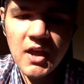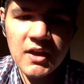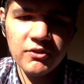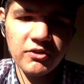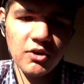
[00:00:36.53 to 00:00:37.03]

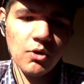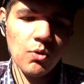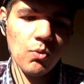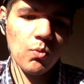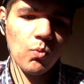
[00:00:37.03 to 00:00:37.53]
And
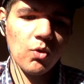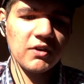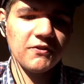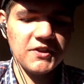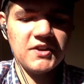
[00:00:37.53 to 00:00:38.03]
so one
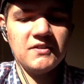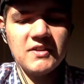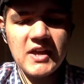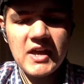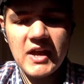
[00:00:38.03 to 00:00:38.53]
of the things
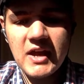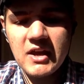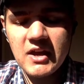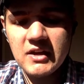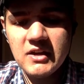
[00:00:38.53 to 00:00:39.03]
that
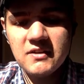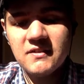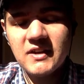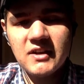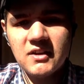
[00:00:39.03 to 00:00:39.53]
I, I need to
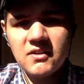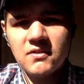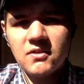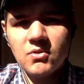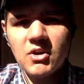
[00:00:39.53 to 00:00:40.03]
take into
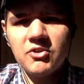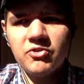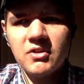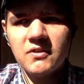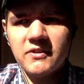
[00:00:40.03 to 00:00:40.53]

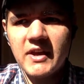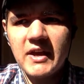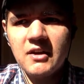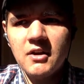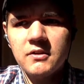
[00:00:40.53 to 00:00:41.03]
consideration is
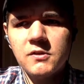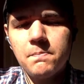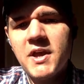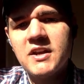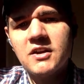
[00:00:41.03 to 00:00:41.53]
that
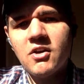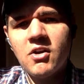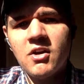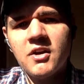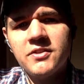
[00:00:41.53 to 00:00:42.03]
depending
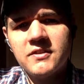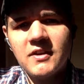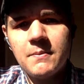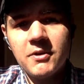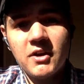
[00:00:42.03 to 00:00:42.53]
on the
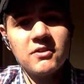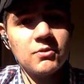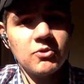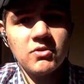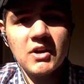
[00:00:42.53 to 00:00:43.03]
type of
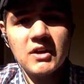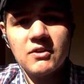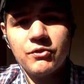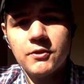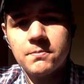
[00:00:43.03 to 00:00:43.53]
customers that I
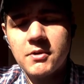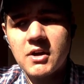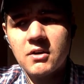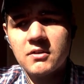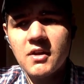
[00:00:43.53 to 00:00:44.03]
get for this
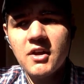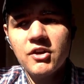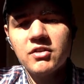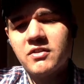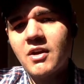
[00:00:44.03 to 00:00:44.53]
product,
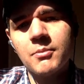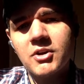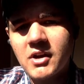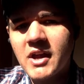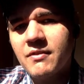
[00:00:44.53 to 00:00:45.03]
some are
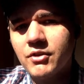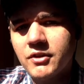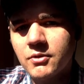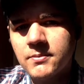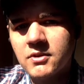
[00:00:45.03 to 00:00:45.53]
going to have a
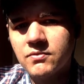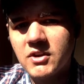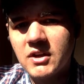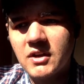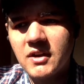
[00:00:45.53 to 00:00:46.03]
little bit of
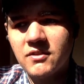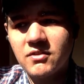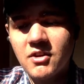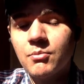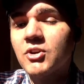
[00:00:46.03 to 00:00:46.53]
data and
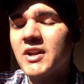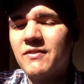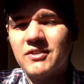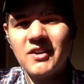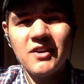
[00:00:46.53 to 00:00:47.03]
some are going to
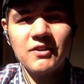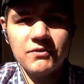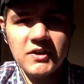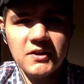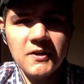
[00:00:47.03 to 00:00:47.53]
have a ton of
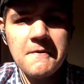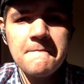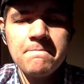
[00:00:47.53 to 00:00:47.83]
data.